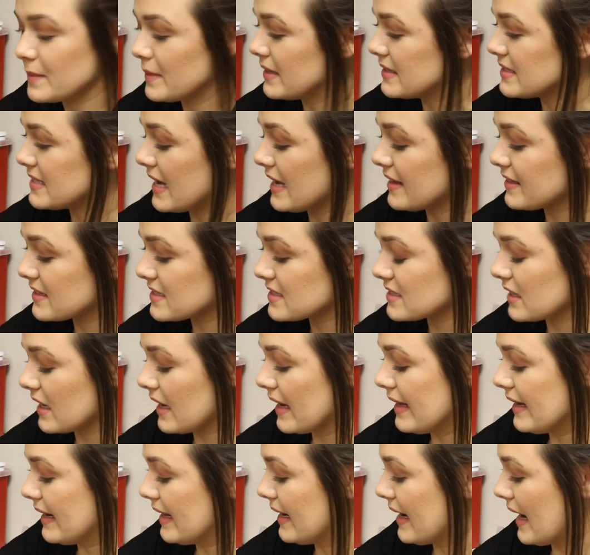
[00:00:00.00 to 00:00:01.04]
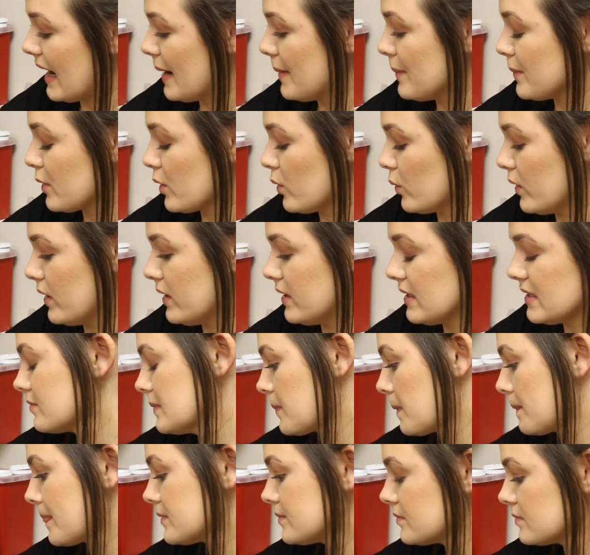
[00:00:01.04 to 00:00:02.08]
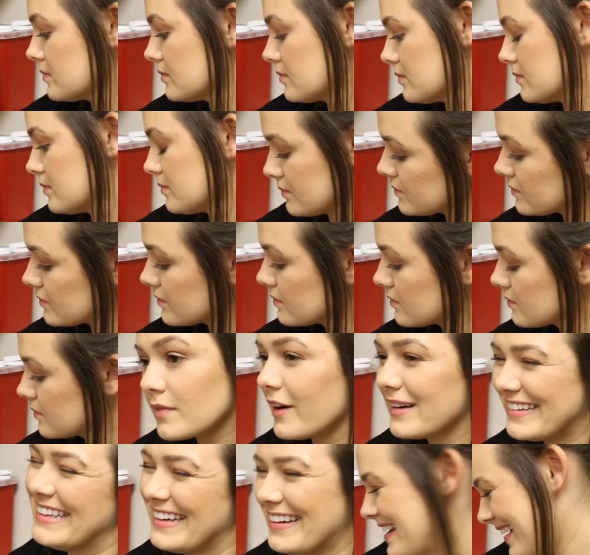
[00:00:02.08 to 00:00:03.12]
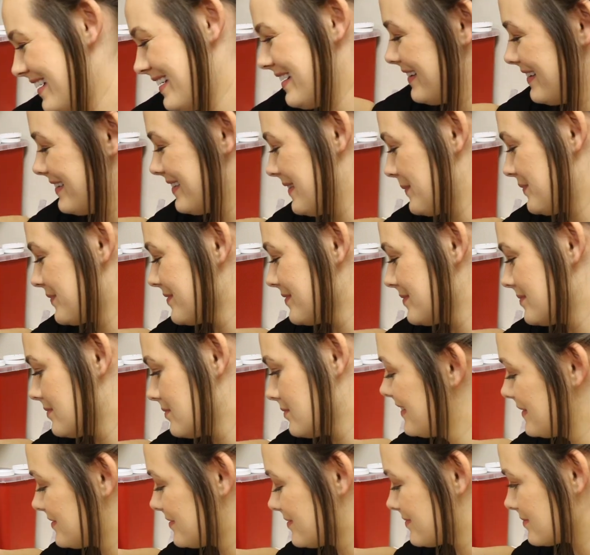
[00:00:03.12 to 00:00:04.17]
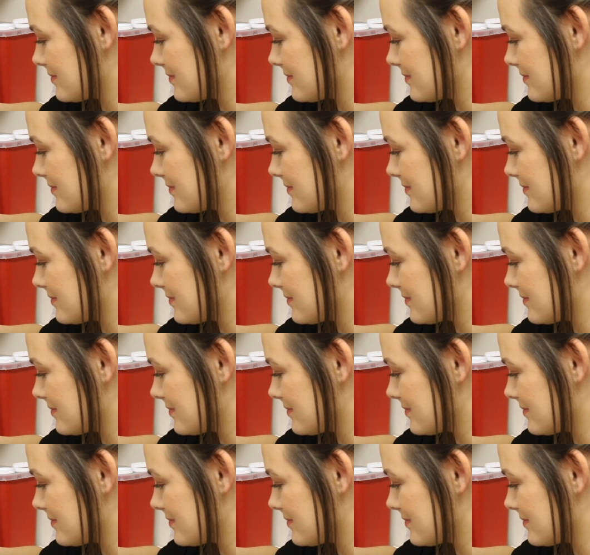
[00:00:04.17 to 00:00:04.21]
I'm going to take the slide and I'm going to stain it in the fixer for